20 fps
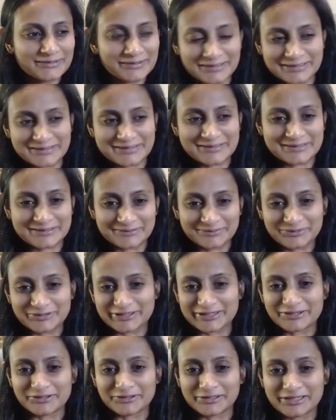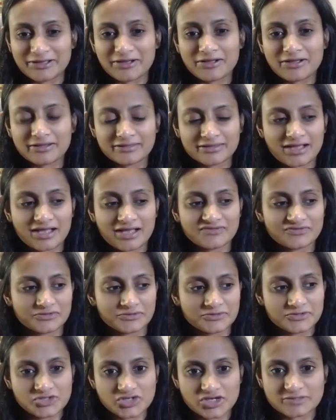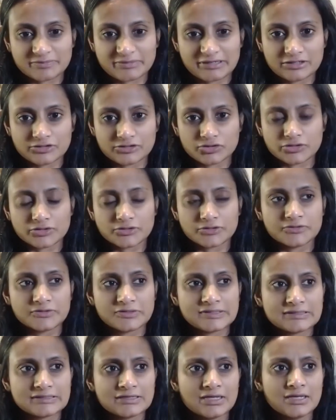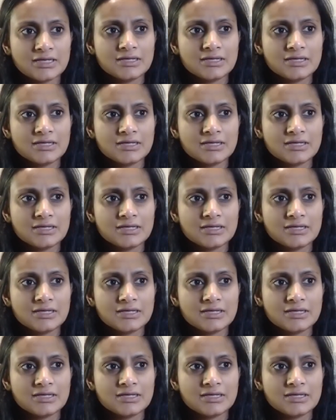Like, it's still pretty early on. The iPhone's just been introduced.